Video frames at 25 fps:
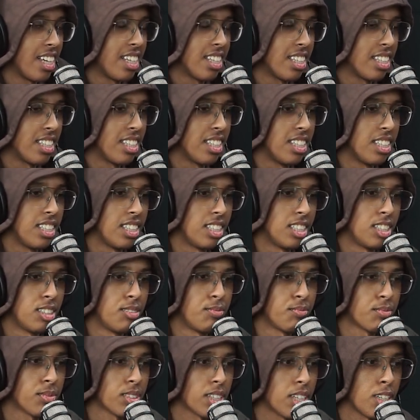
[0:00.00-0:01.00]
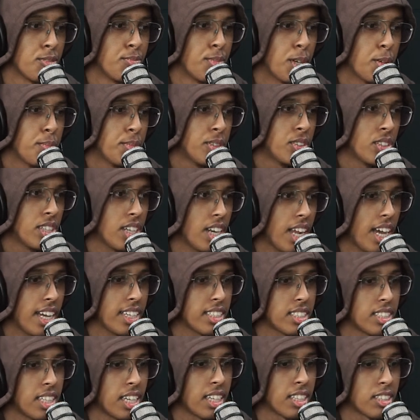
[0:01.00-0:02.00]
And it made me
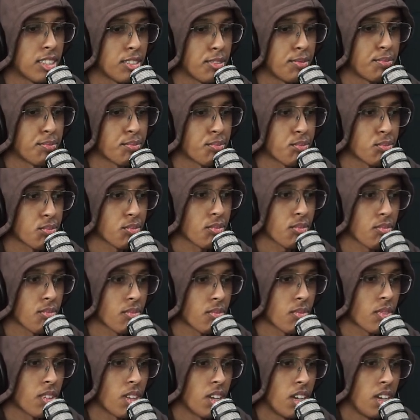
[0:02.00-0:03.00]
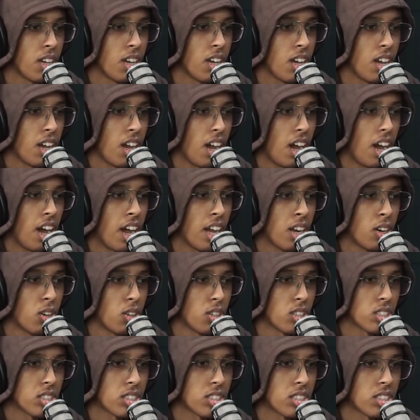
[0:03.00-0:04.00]
realize that I
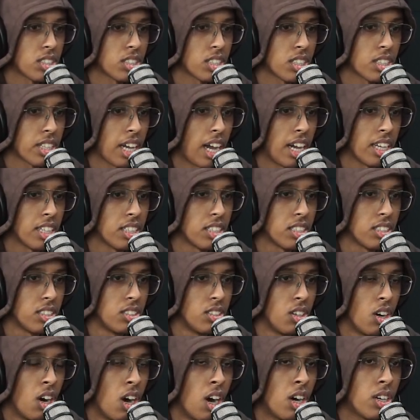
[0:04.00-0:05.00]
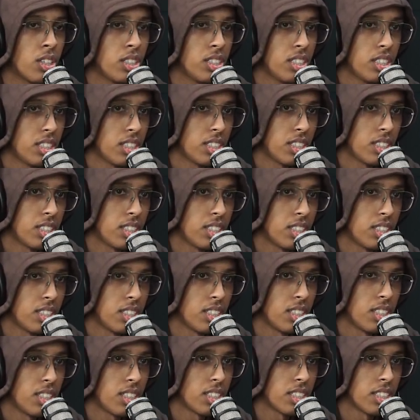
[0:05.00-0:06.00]
lost kind of the hunger
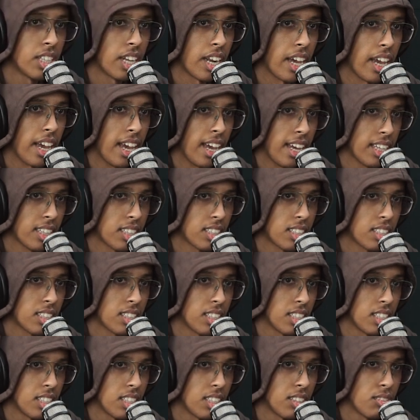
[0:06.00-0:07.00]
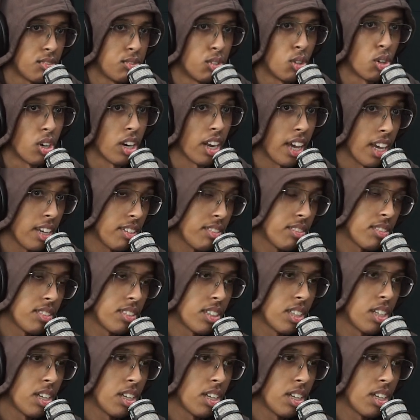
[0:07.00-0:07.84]
that I had for life.